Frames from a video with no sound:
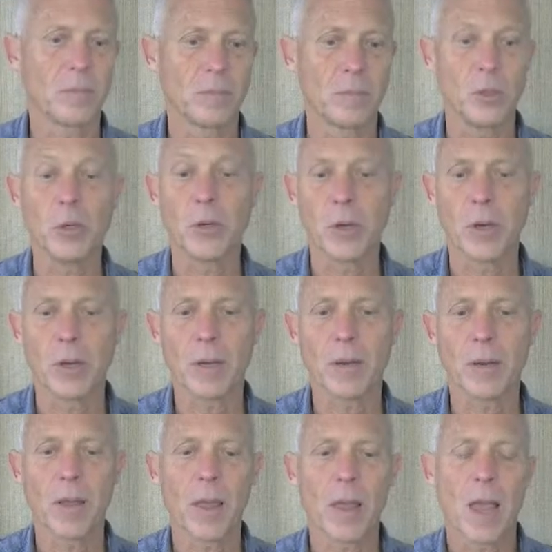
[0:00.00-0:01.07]
You could.
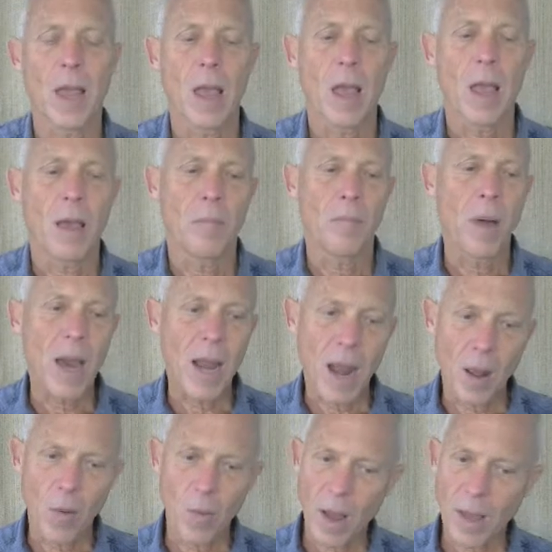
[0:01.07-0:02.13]
But
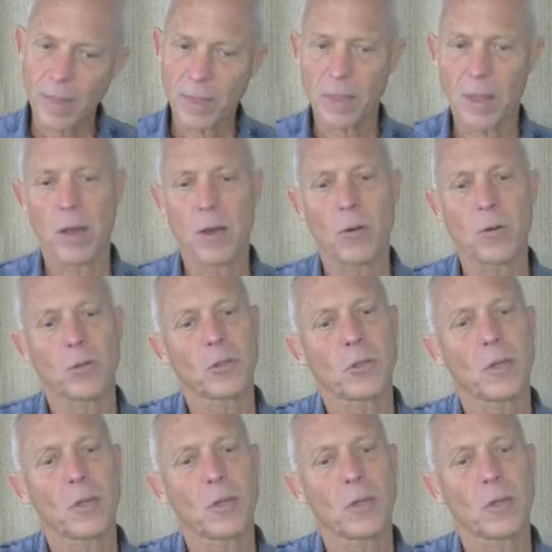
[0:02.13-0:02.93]
I want those